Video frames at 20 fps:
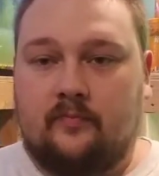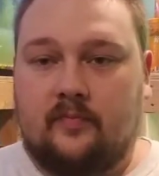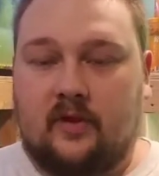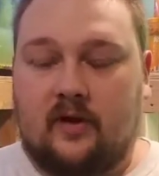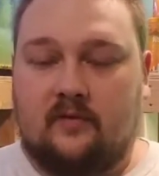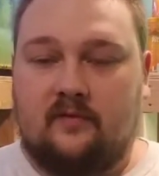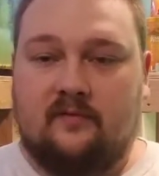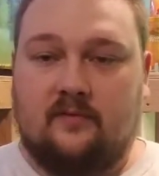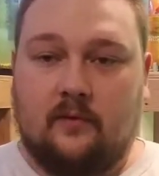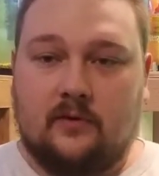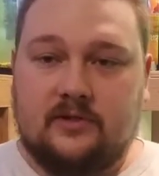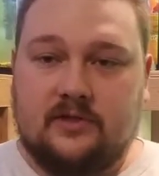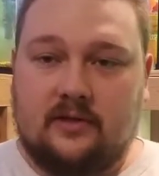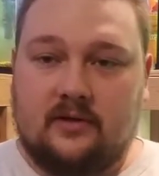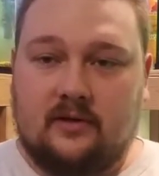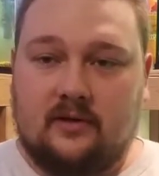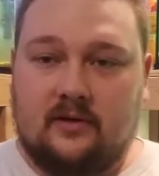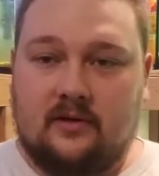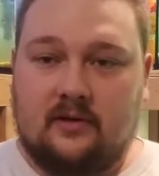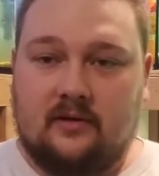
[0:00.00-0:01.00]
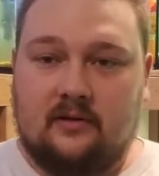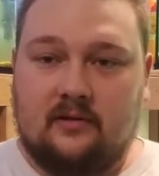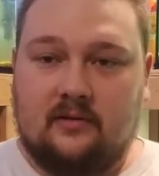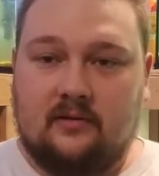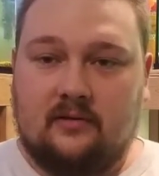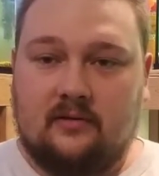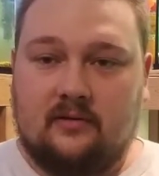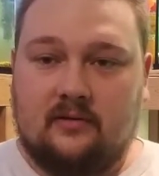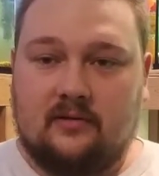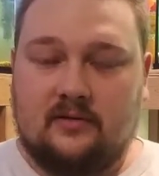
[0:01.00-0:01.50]
Unfortunately,
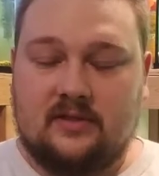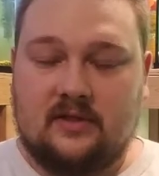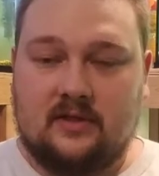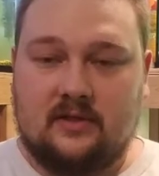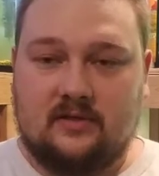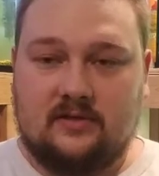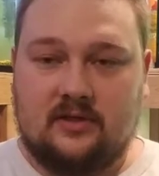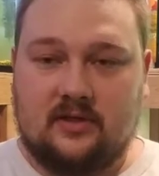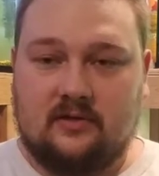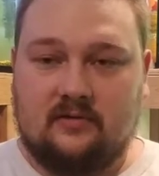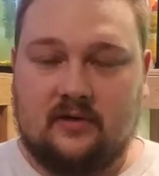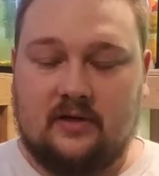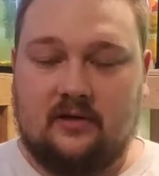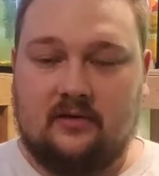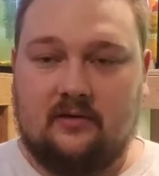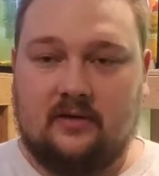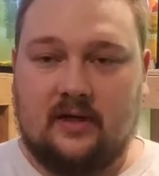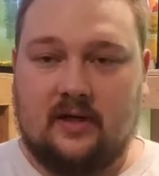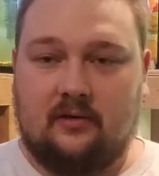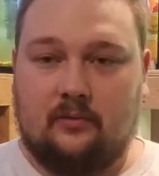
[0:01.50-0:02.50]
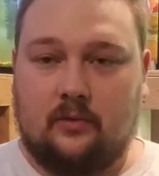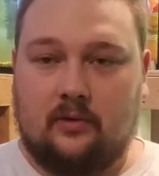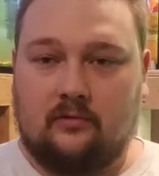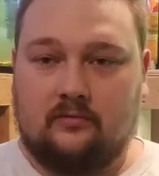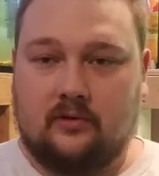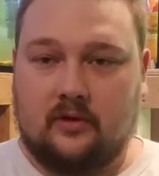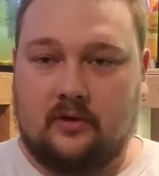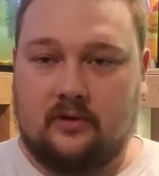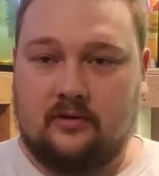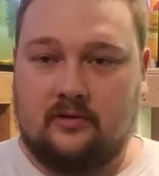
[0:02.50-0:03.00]
to get a generator that will
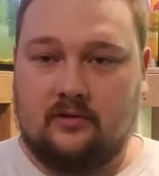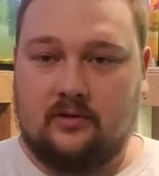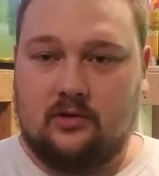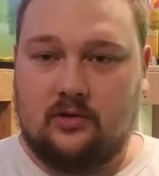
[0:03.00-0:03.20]
run